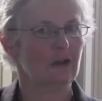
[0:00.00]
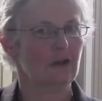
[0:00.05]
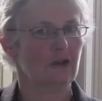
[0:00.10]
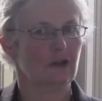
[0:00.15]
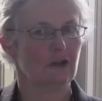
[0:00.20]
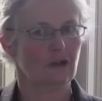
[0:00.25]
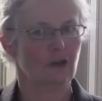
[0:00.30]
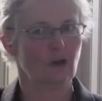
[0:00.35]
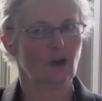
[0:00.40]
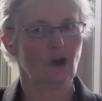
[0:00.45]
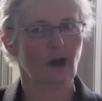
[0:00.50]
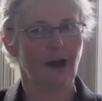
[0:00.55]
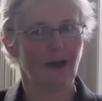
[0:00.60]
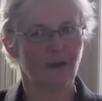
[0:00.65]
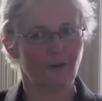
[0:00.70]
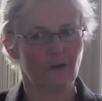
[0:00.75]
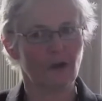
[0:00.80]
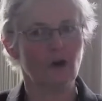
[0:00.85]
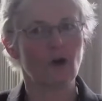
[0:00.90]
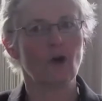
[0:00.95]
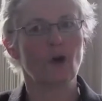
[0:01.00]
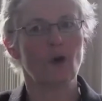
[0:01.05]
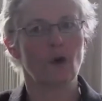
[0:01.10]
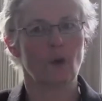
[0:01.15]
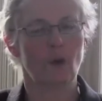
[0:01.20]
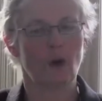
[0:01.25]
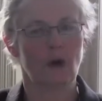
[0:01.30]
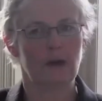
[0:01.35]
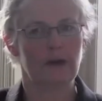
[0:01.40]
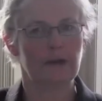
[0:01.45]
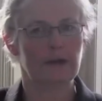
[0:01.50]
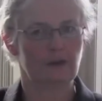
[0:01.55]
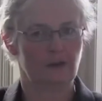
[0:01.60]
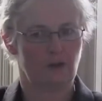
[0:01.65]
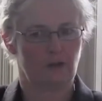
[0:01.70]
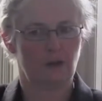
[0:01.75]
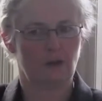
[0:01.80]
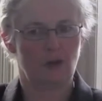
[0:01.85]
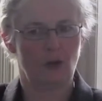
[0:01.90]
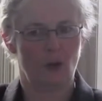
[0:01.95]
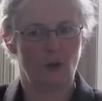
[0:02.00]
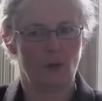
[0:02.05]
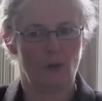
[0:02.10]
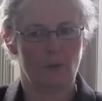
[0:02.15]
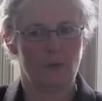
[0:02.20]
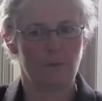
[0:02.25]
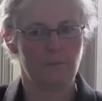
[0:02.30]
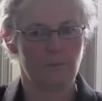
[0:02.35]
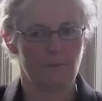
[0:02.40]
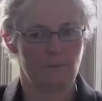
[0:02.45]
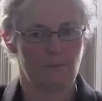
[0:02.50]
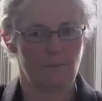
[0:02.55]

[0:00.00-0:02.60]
you haven't quite got the